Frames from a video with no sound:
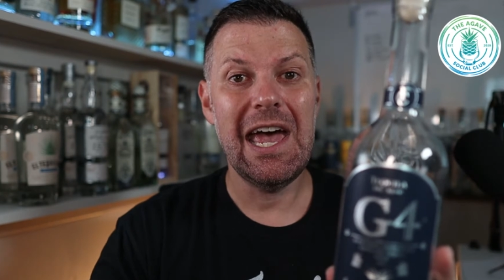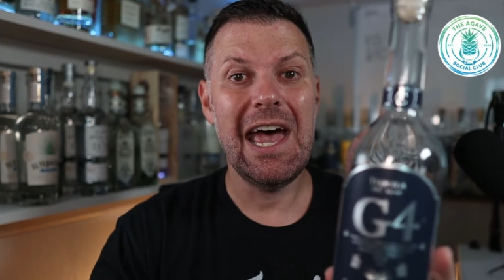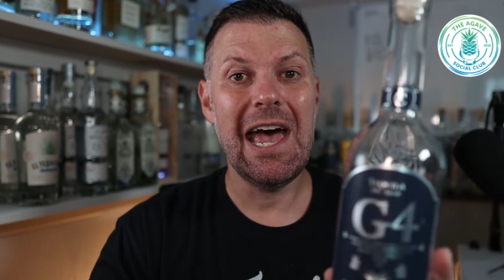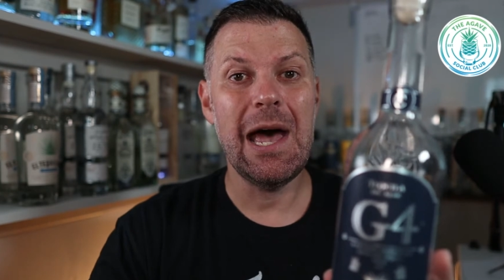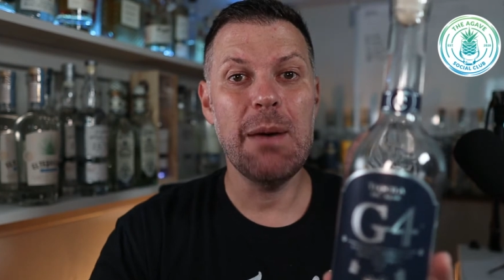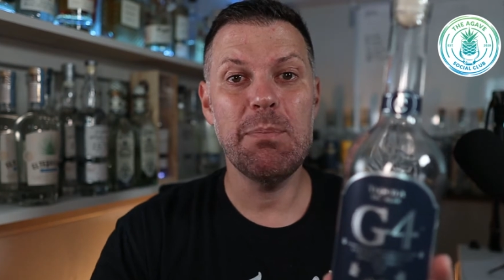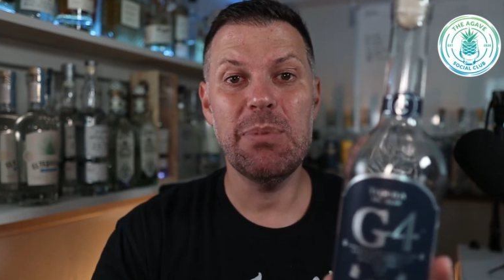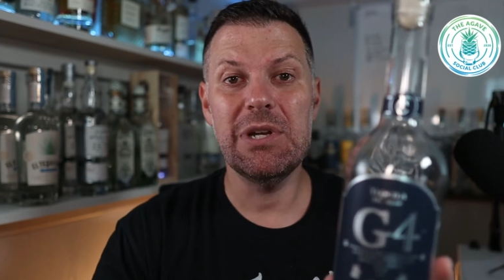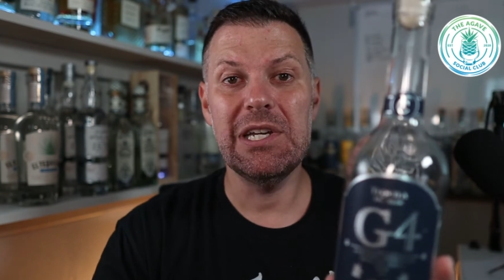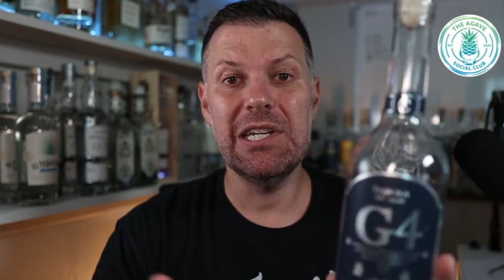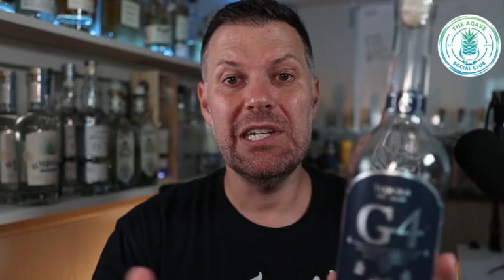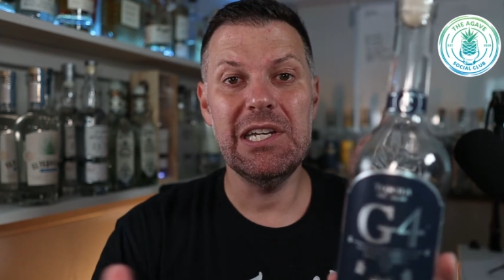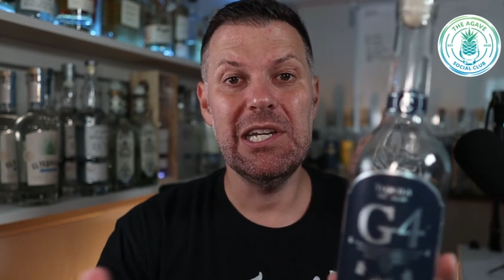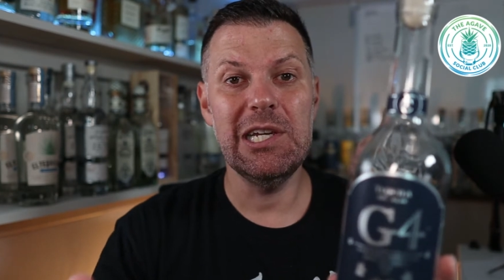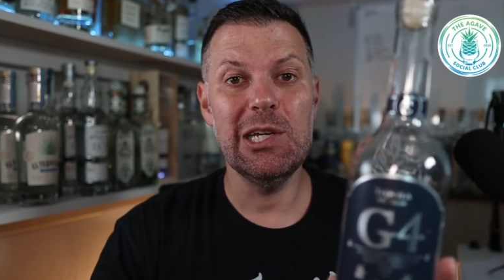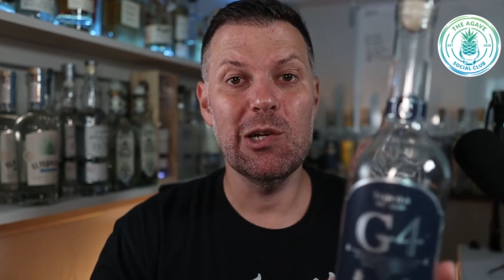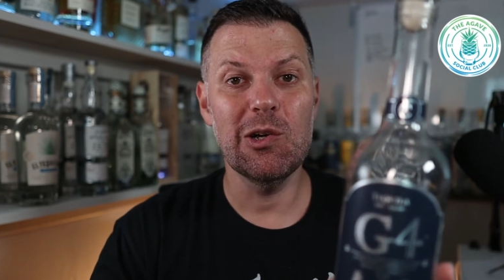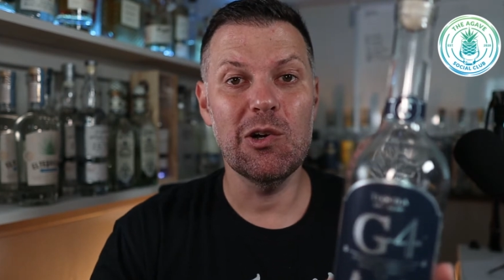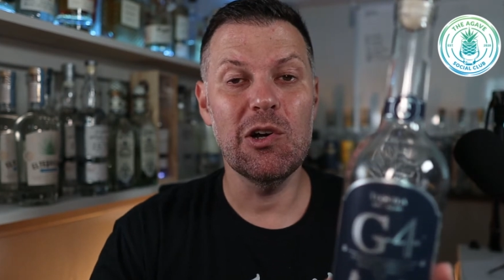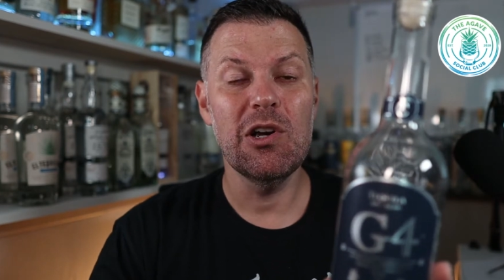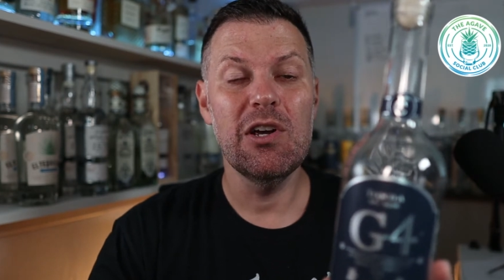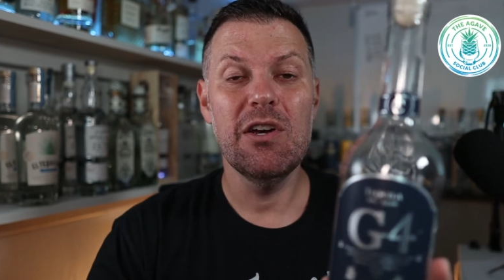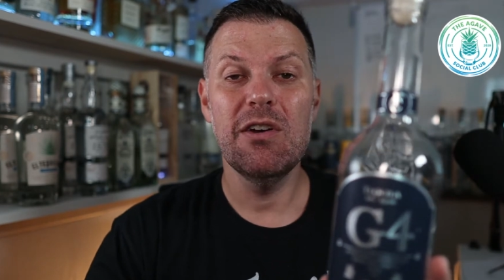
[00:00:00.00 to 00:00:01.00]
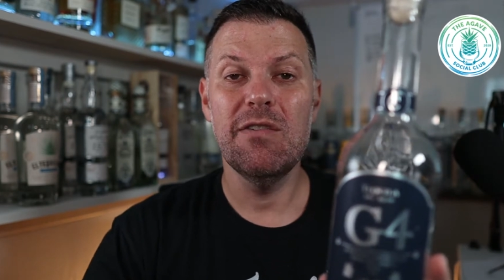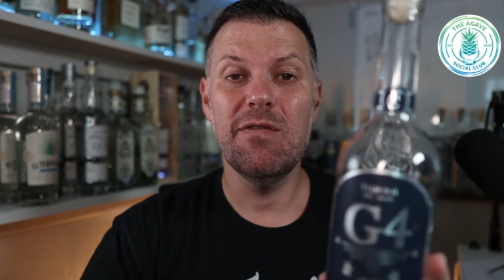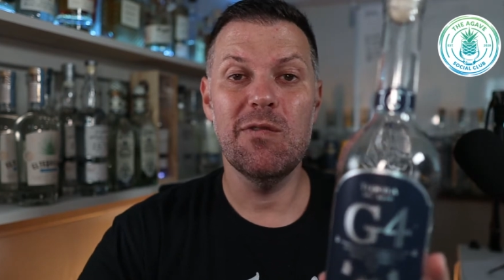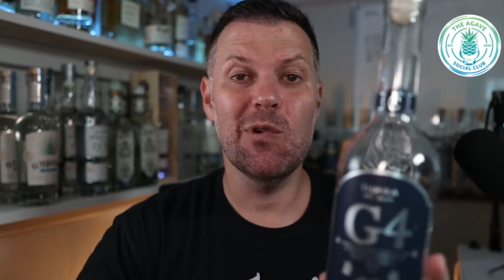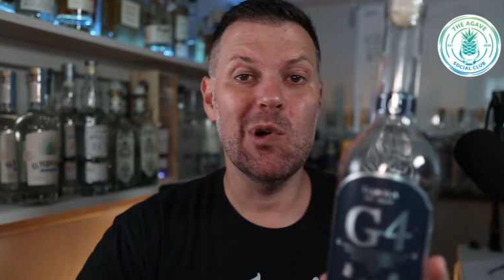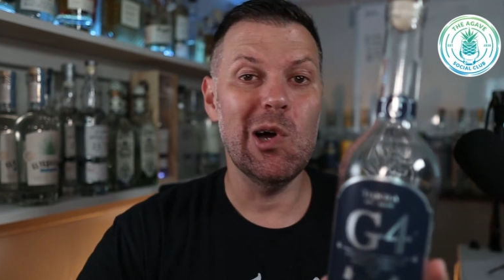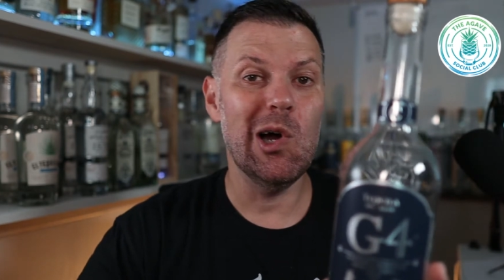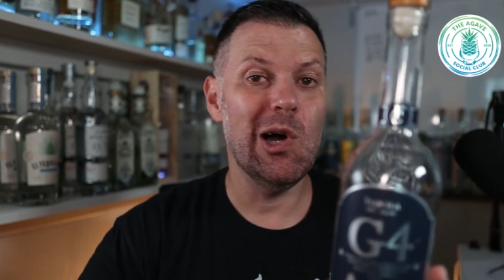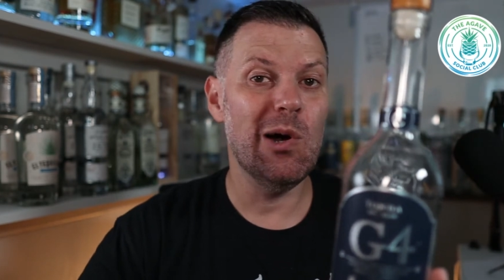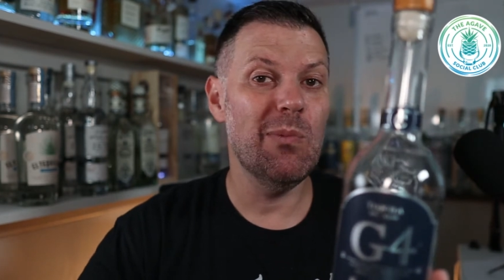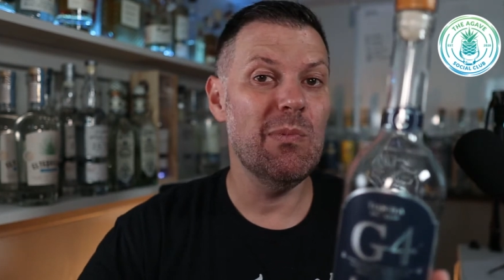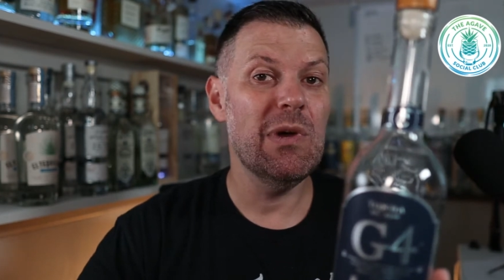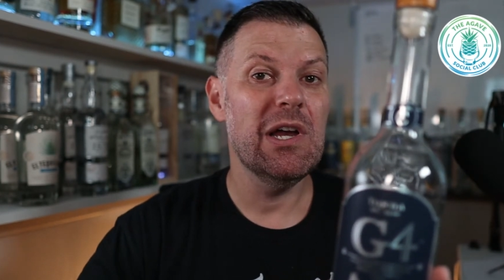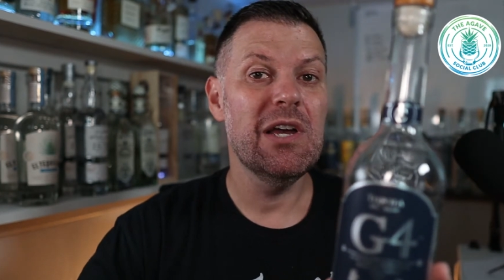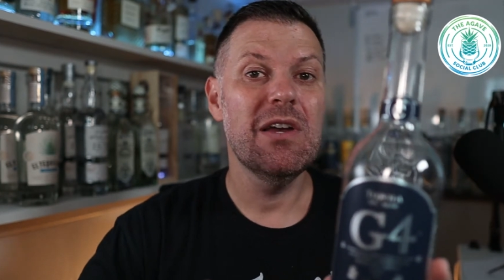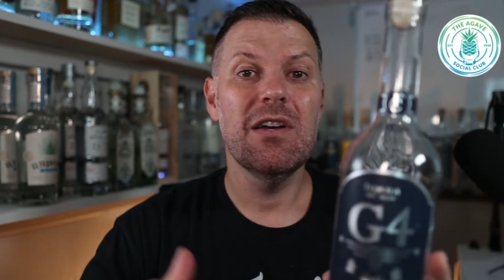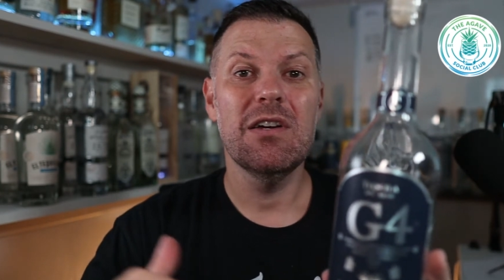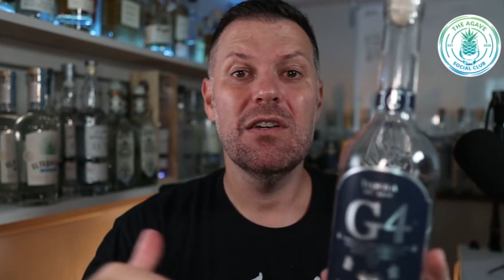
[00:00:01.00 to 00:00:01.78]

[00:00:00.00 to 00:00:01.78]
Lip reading: happening here from